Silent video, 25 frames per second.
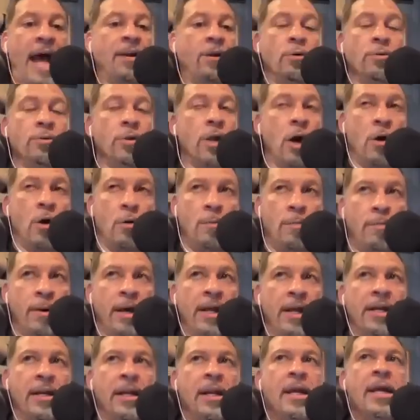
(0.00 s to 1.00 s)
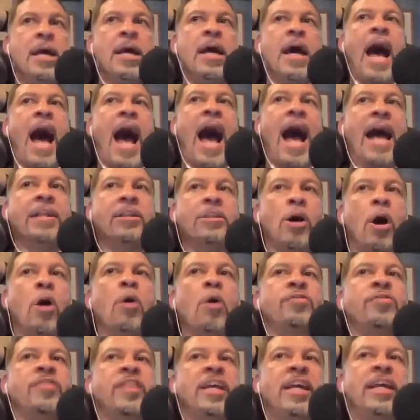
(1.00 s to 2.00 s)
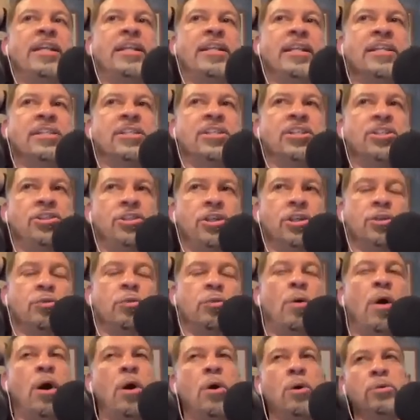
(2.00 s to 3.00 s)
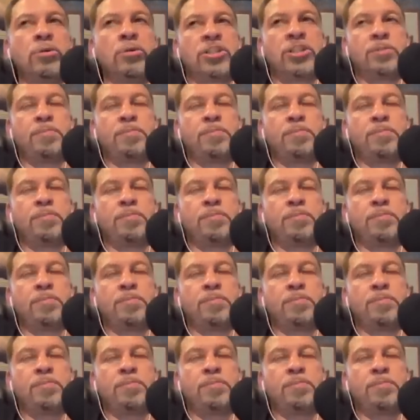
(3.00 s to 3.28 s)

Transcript: I don't know, but I don't think this is just Woj